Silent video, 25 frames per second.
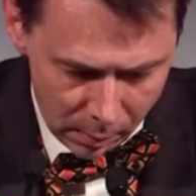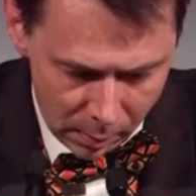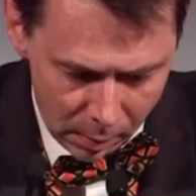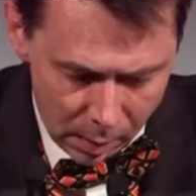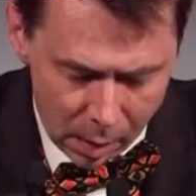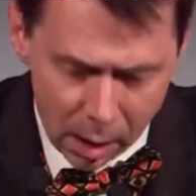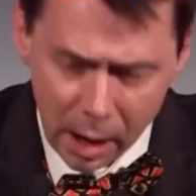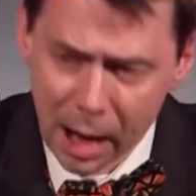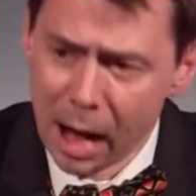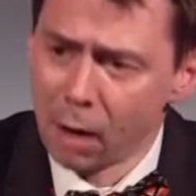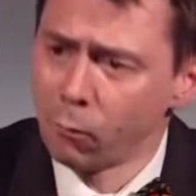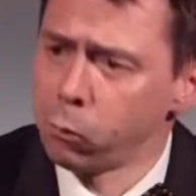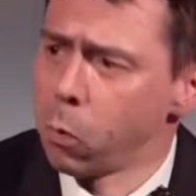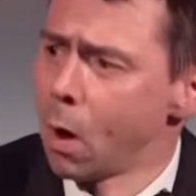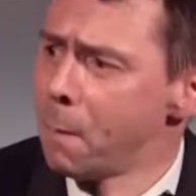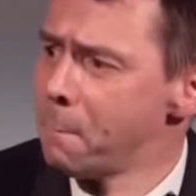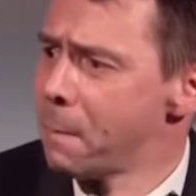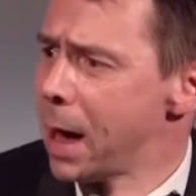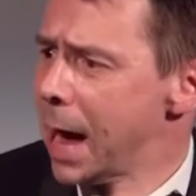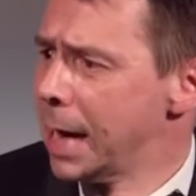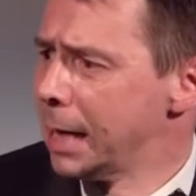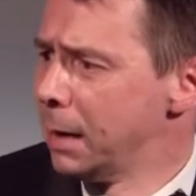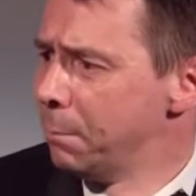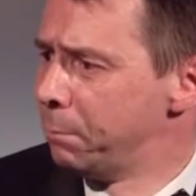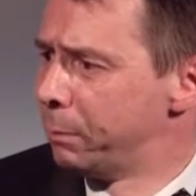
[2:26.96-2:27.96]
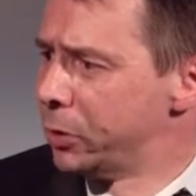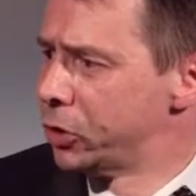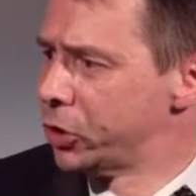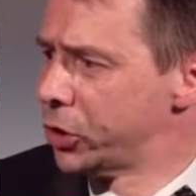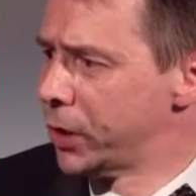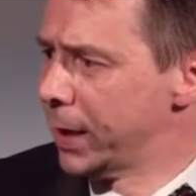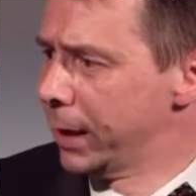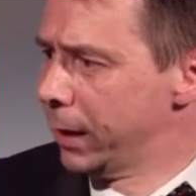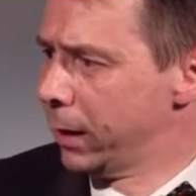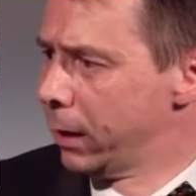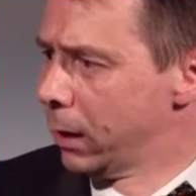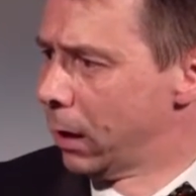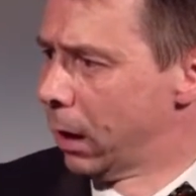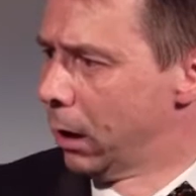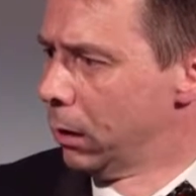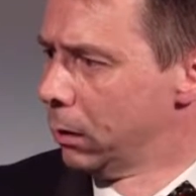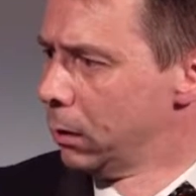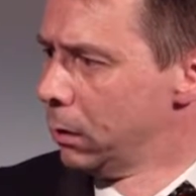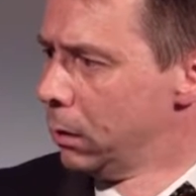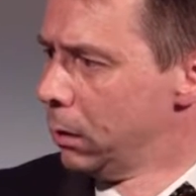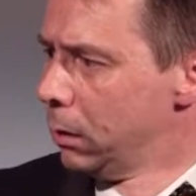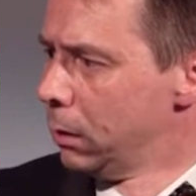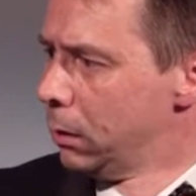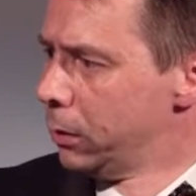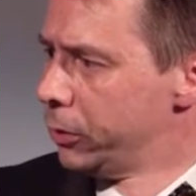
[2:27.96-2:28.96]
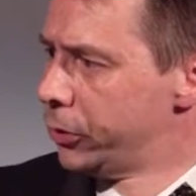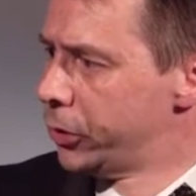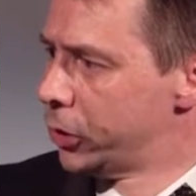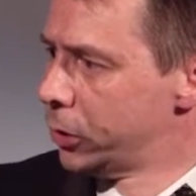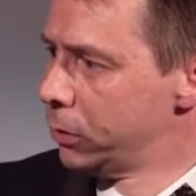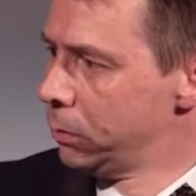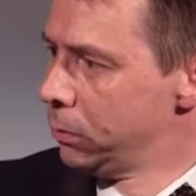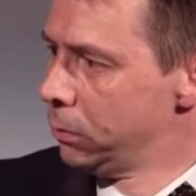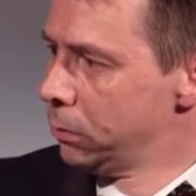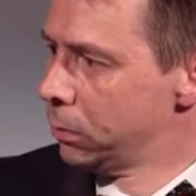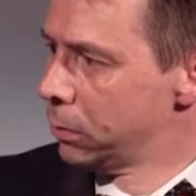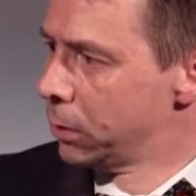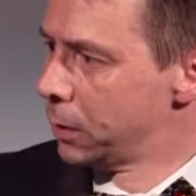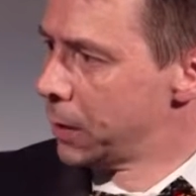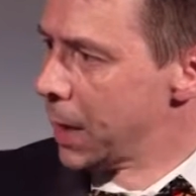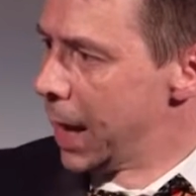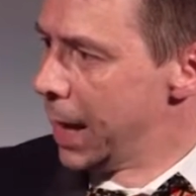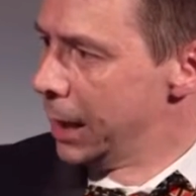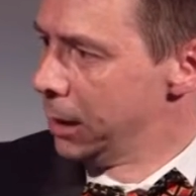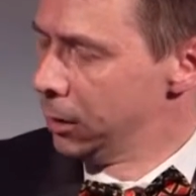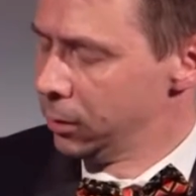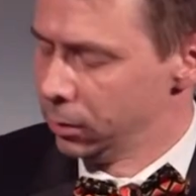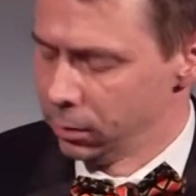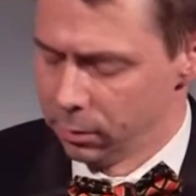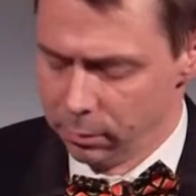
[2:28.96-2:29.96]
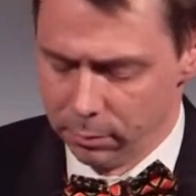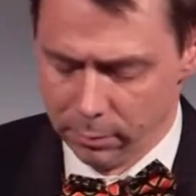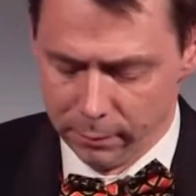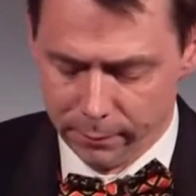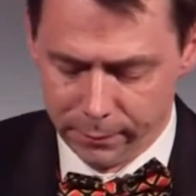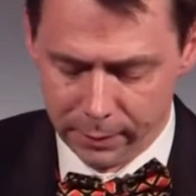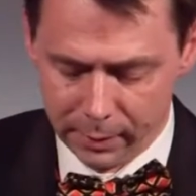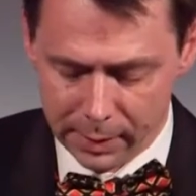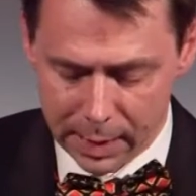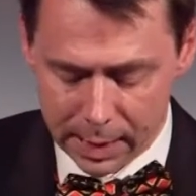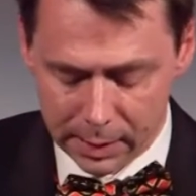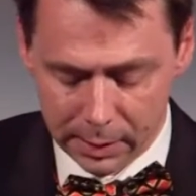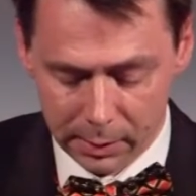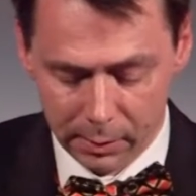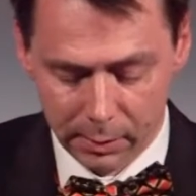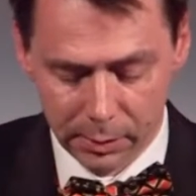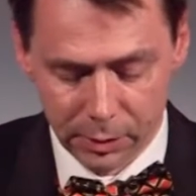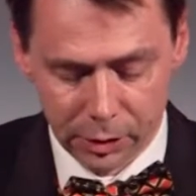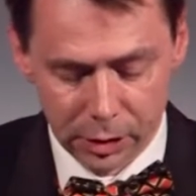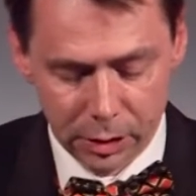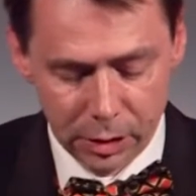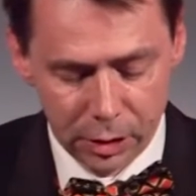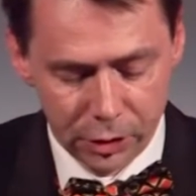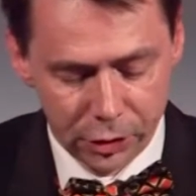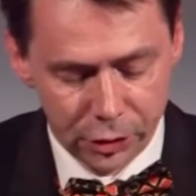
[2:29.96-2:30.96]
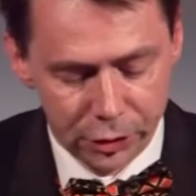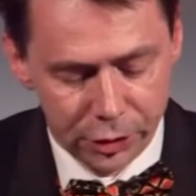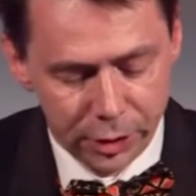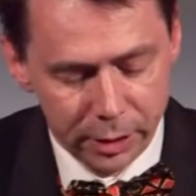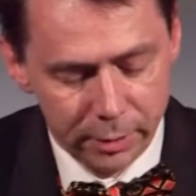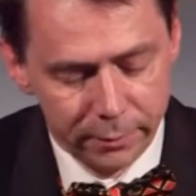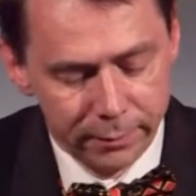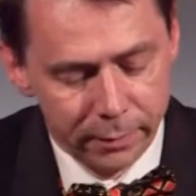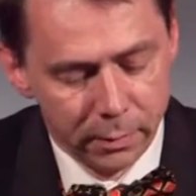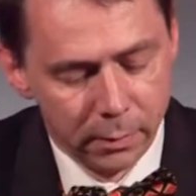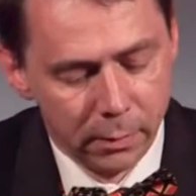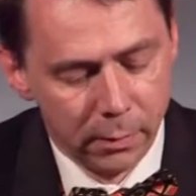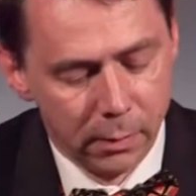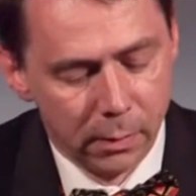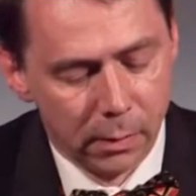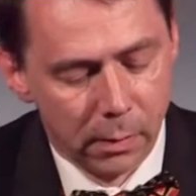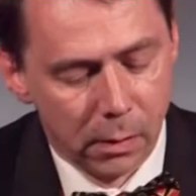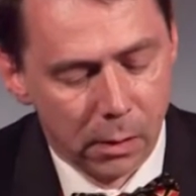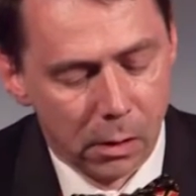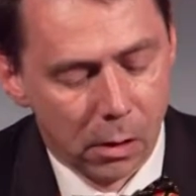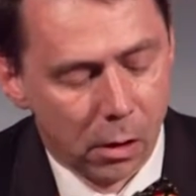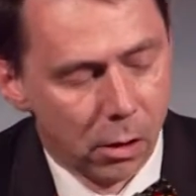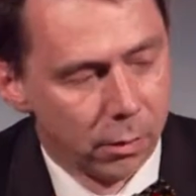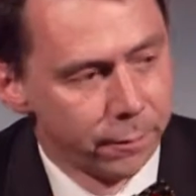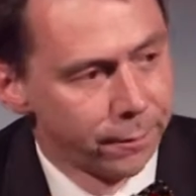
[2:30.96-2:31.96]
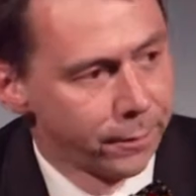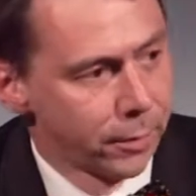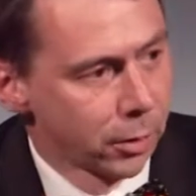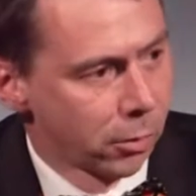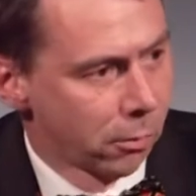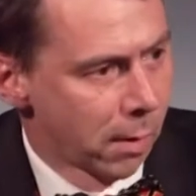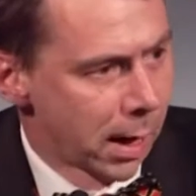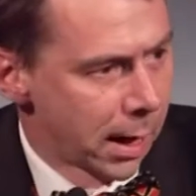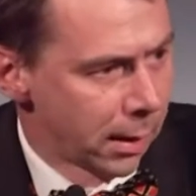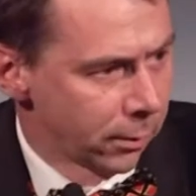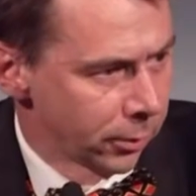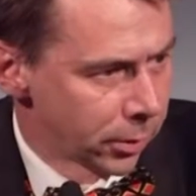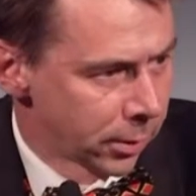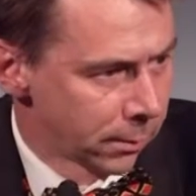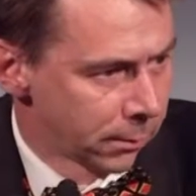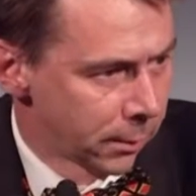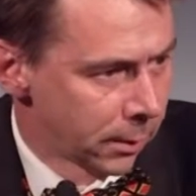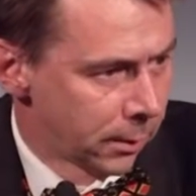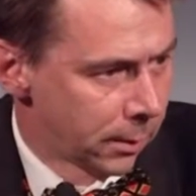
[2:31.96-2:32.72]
I have one man in particular to thank for getting this initiative off the ground.